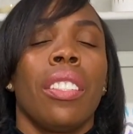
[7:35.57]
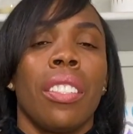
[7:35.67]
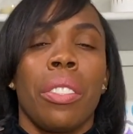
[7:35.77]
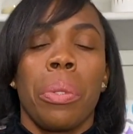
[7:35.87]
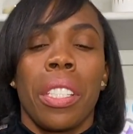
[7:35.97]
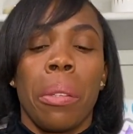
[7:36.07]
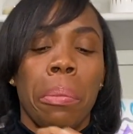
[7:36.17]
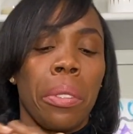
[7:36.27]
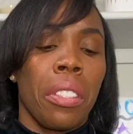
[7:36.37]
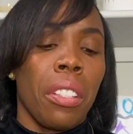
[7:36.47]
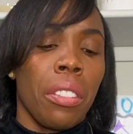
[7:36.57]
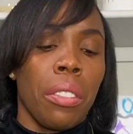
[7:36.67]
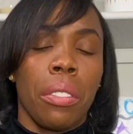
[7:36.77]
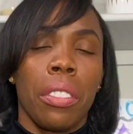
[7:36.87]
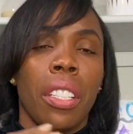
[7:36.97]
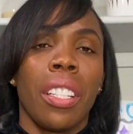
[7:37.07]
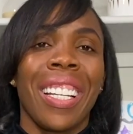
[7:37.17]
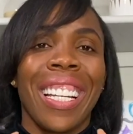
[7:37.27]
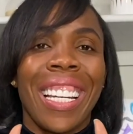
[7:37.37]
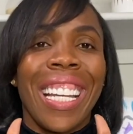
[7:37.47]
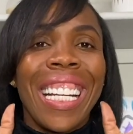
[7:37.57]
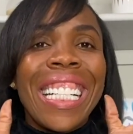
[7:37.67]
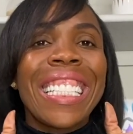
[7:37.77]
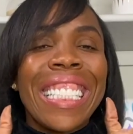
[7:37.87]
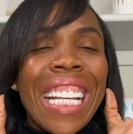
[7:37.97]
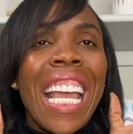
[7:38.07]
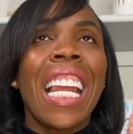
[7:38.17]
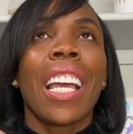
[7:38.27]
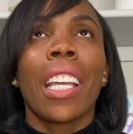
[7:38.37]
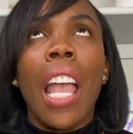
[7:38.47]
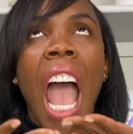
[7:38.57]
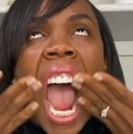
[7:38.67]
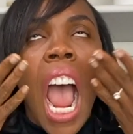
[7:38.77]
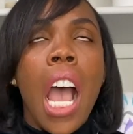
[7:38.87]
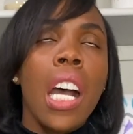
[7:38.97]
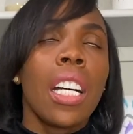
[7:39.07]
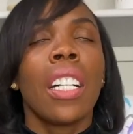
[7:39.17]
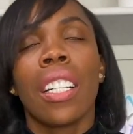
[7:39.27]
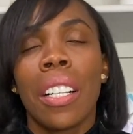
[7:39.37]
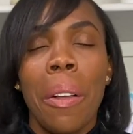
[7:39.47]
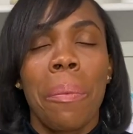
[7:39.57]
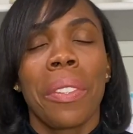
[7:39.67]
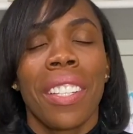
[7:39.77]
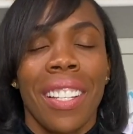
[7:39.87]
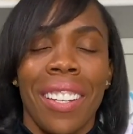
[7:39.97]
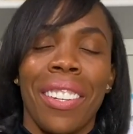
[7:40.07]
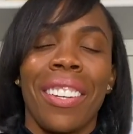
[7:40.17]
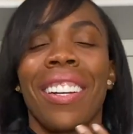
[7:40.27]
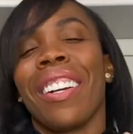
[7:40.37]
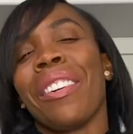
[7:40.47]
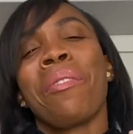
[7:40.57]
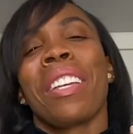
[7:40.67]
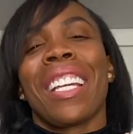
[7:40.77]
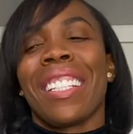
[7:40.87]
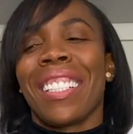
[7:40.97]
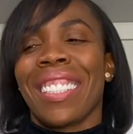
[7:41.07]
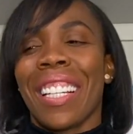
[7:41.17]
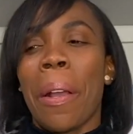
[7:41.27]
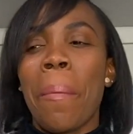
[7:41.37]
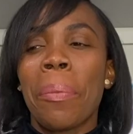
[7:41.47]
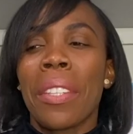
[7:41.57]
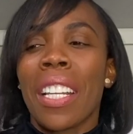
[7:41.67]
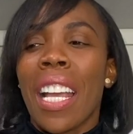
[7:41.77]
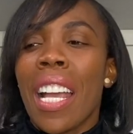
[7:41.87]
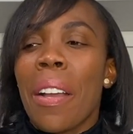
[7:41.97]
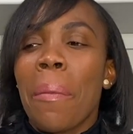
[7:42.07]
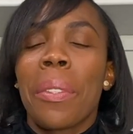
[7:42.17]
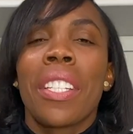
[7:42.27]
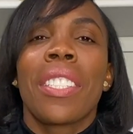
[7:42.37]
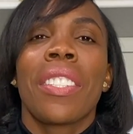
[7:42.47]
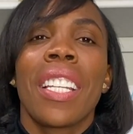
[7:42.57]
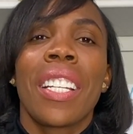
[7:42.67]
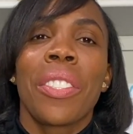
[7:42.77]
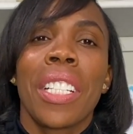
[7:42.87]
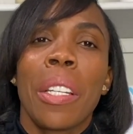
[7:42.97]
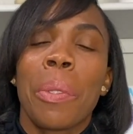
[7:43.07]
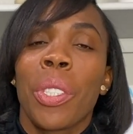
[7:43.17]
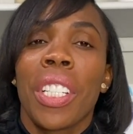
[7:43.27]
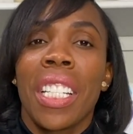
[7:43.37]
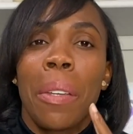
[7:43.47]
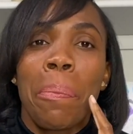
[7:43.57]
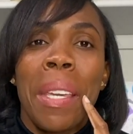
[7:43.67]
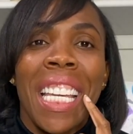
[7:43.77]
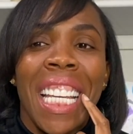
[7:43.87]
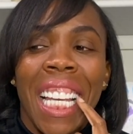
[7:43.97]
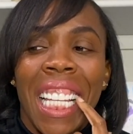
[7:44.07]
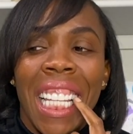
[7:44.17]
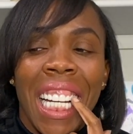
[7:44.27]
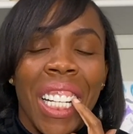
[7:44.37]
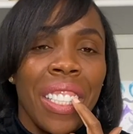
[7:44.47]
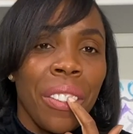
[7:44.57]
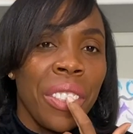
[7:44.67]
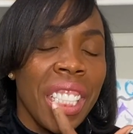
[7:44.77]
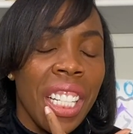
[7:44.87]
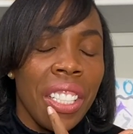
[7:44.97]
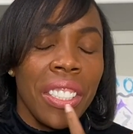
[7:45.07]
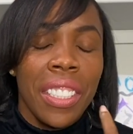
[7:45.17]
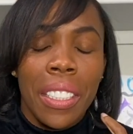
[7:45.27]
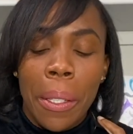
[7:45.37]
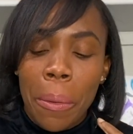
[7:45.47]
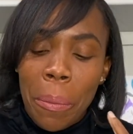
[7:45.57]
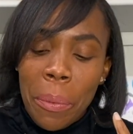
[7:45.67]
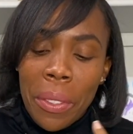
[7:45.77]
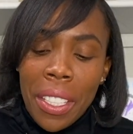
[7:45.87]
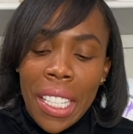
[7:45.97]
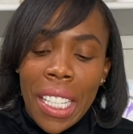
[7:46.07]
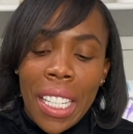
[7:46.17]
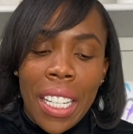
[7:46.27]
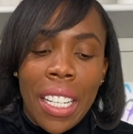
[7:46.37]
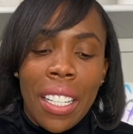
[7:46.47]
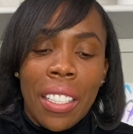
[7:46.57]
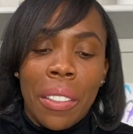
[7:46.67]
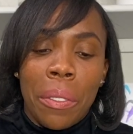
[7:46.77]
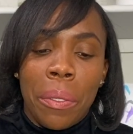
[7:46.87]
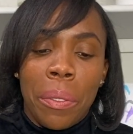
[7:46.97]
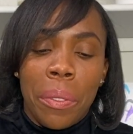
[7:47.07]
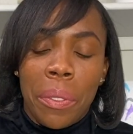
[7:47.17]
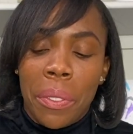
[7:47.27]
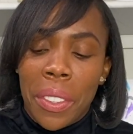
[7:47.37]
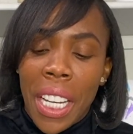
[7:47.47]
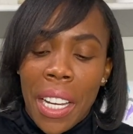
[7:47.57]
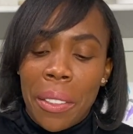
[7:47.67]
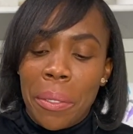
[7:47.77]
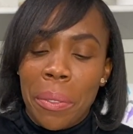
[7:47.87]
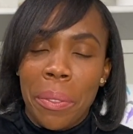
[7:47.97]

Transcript: Where they put the whole thing in and they create like a weird thing. So they create it so they can make the veneers. And yeah,